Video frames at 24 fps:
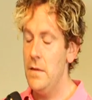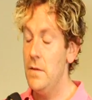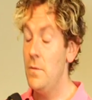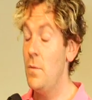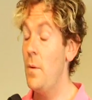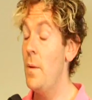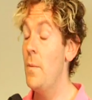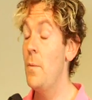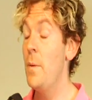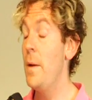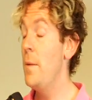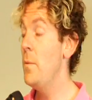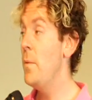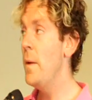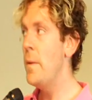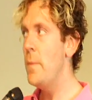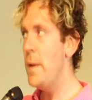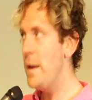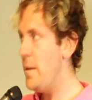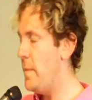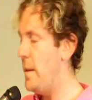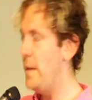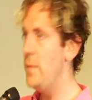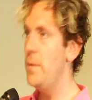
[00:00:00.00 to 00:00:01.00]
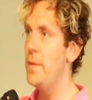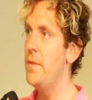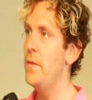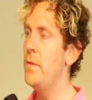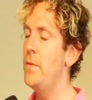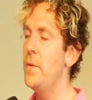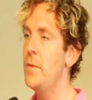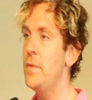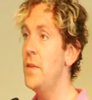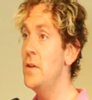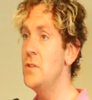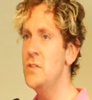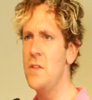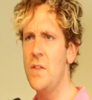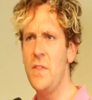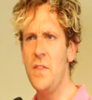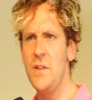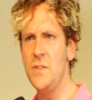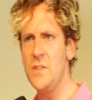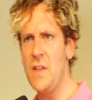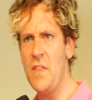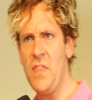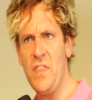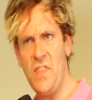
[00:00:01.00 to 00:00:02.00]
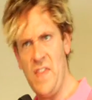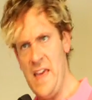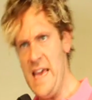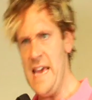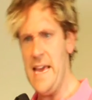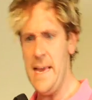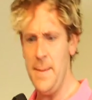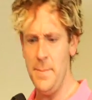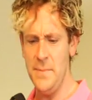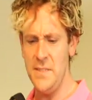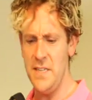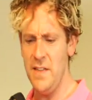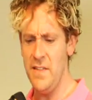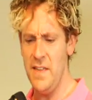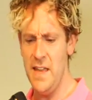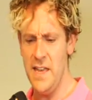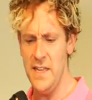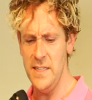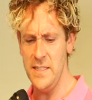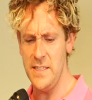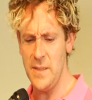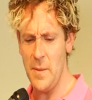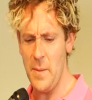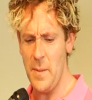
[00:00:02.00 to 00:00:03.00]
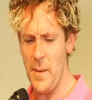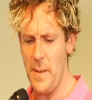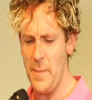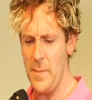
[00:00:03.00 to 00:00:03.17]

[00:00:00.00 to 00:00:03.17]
Wait a minute. There's a theme to this.